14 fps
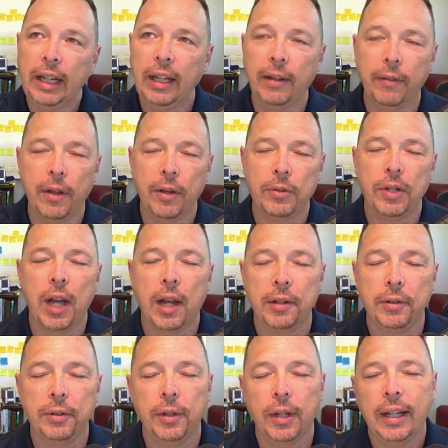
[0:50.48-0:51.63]
any of those
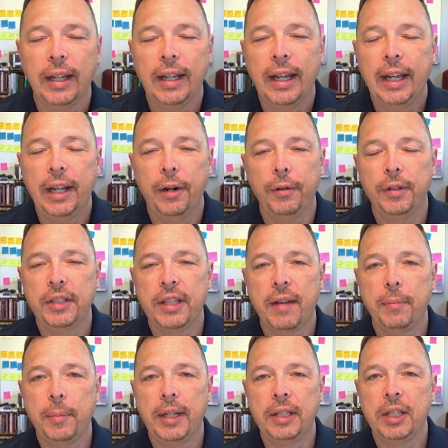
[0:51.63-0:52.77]
guys. Head over to
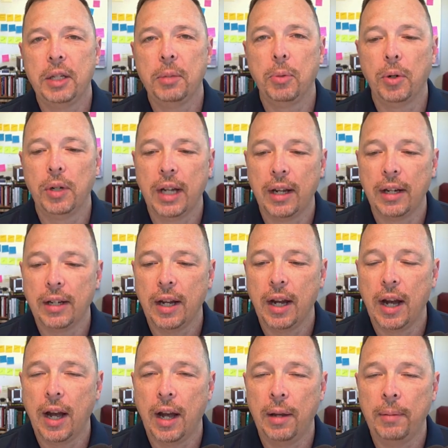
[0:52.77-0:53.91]

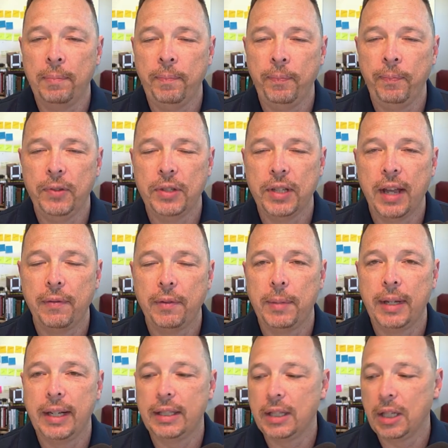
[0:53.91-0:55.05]
7MinutesInTheMorning.com,
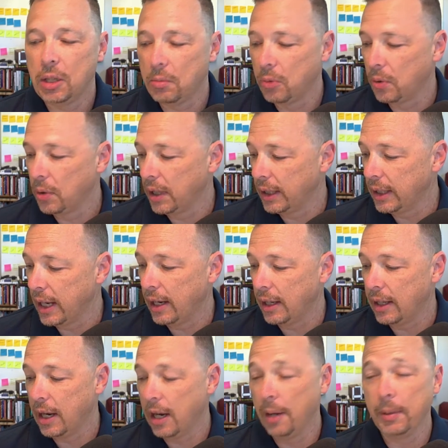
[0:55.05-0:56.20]

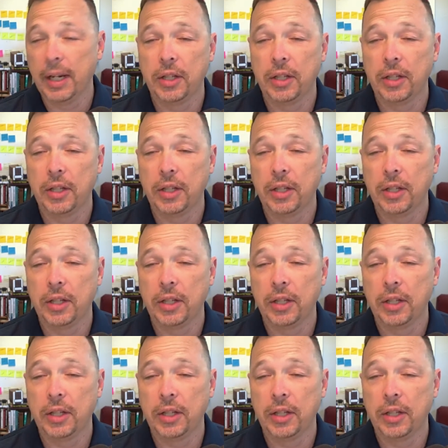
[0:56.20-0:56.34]
7MinutesInTheMorning.com.